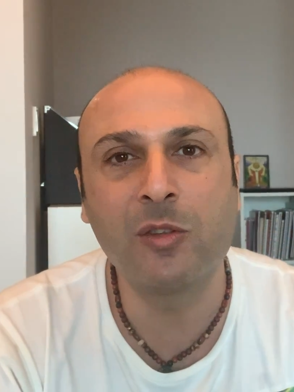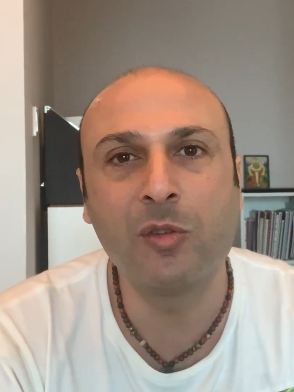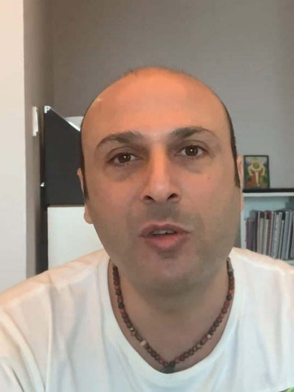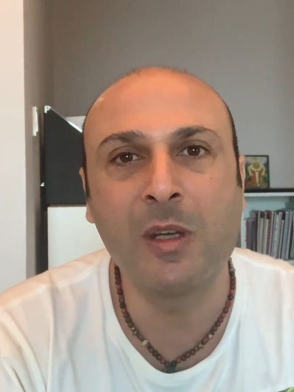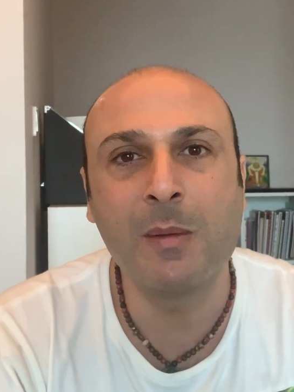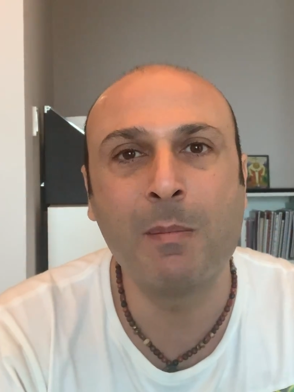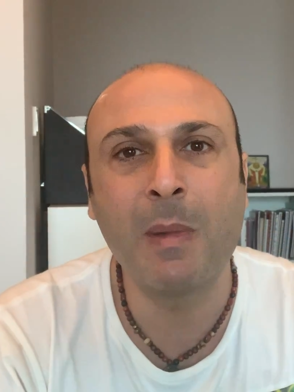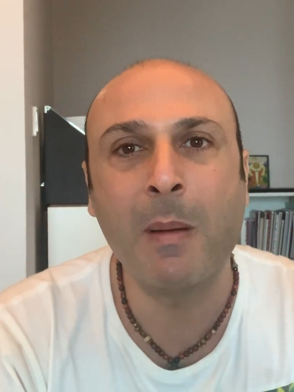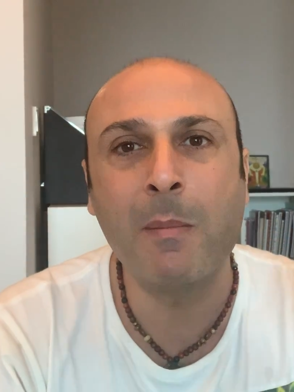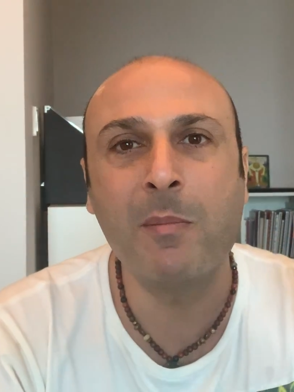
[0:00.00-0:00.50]
to
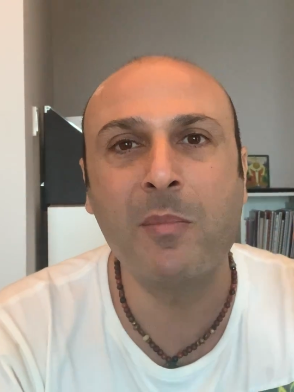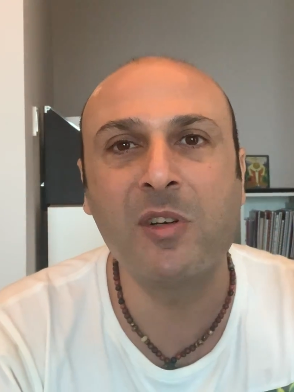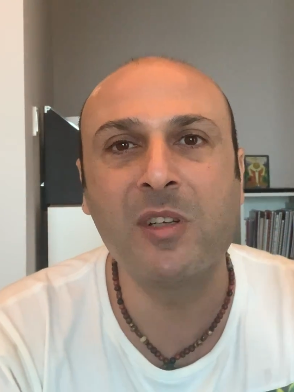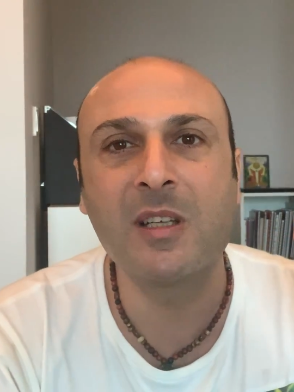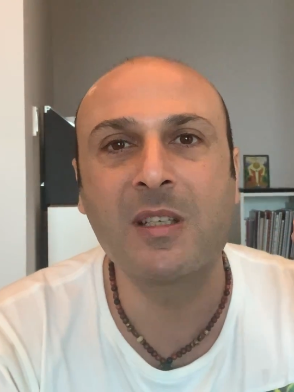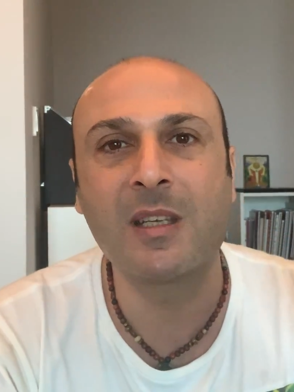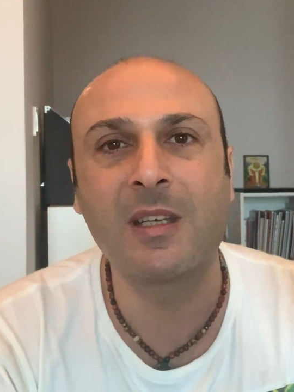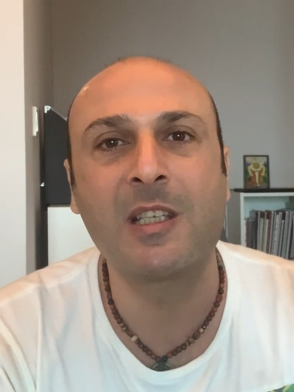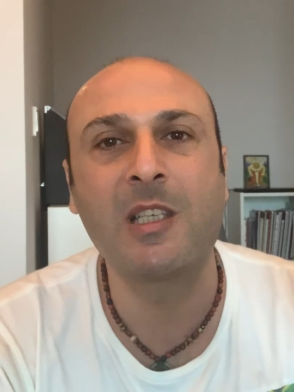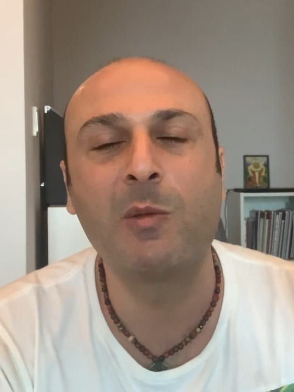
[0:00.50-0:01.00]
remember
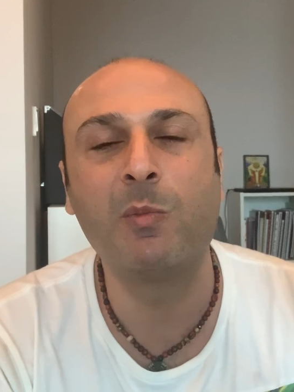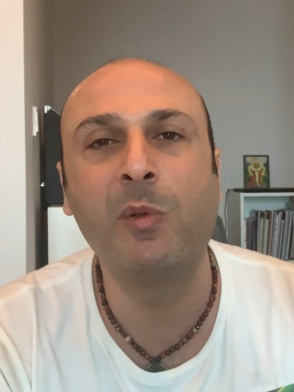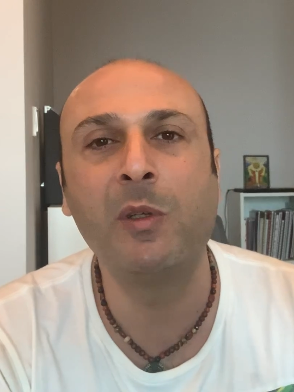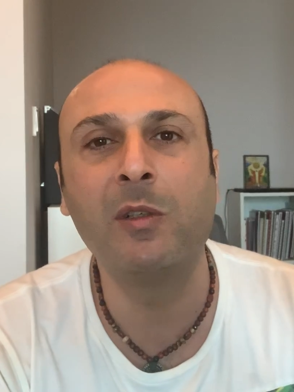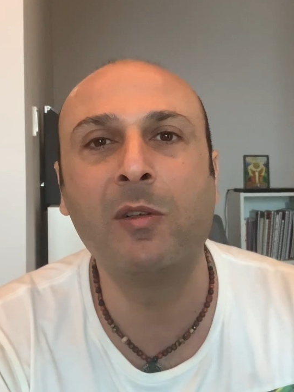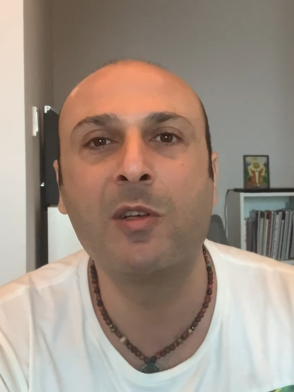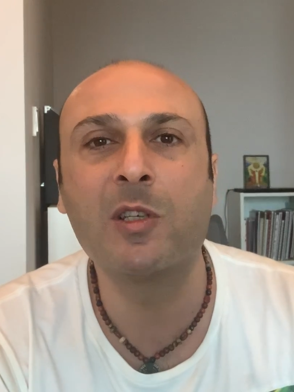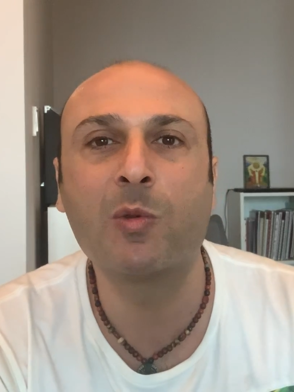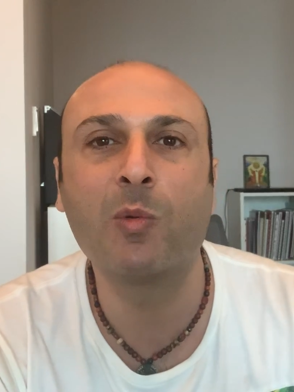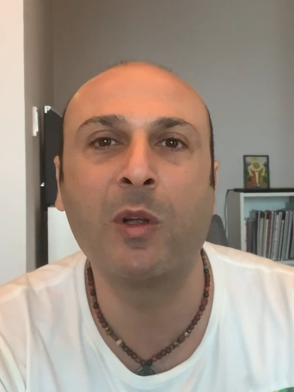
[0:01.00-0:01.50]
this
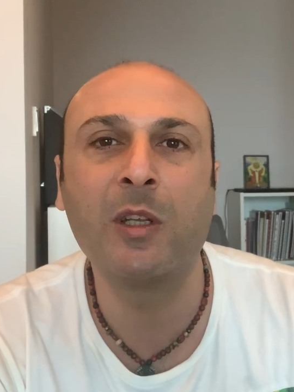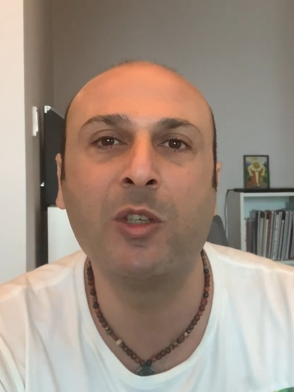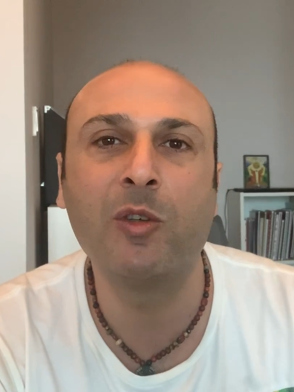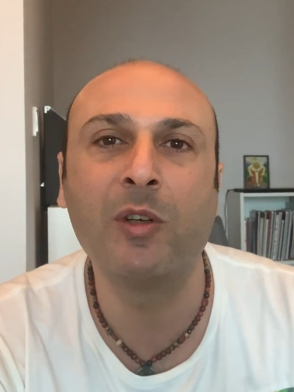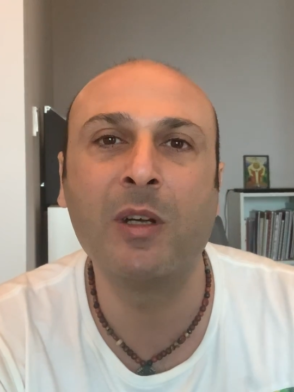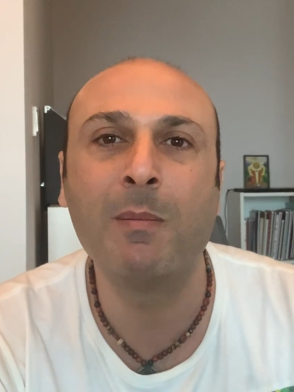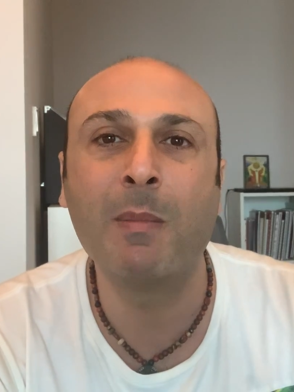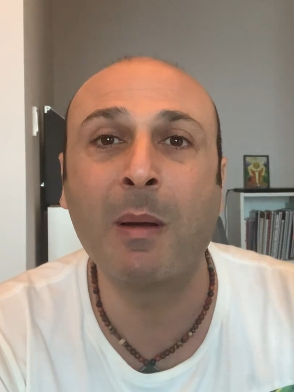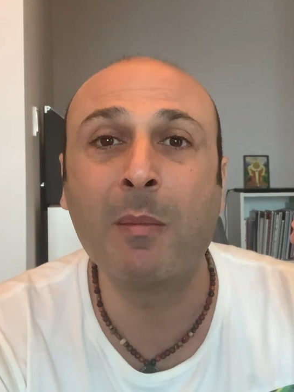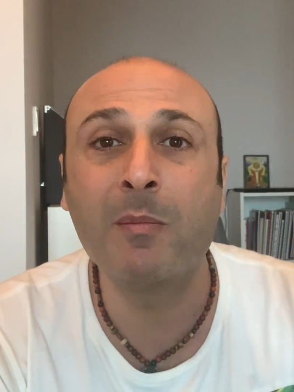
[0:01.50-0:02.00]
experience, when you
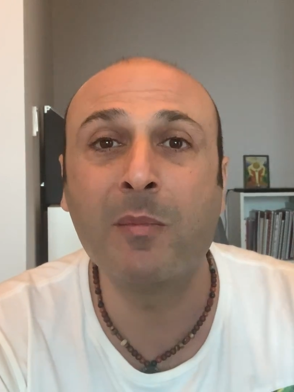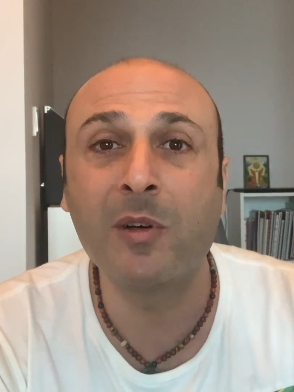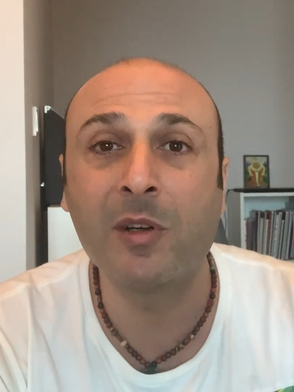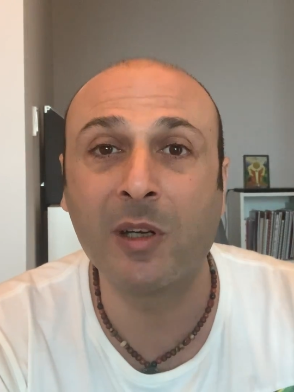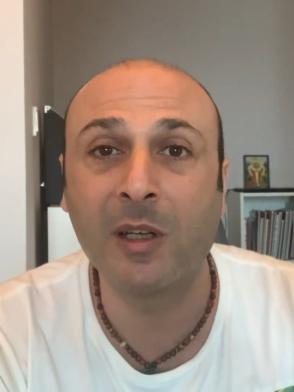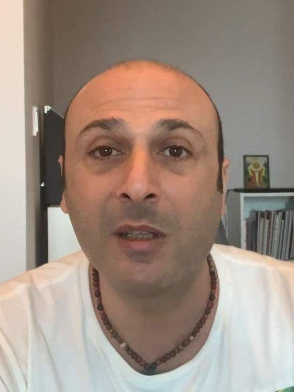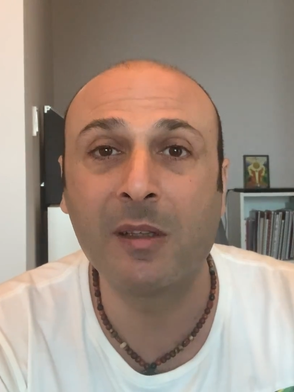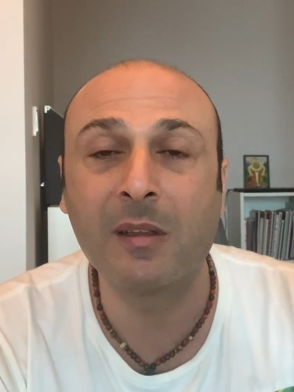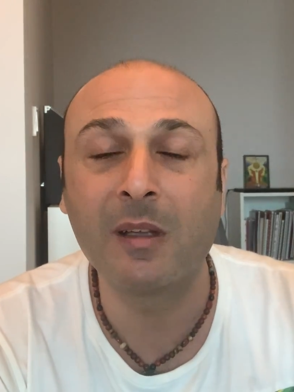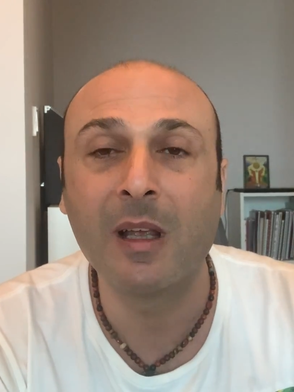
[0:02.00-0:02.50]
remember
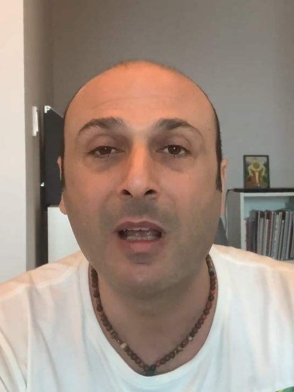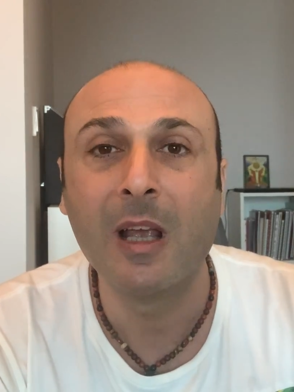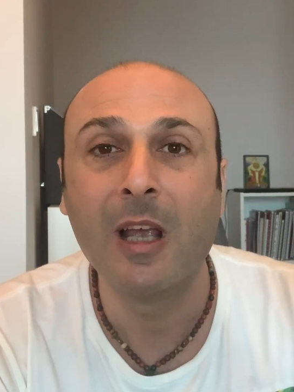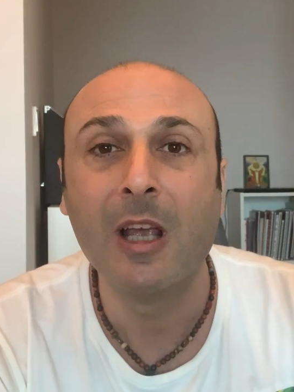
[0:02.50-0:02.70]
it,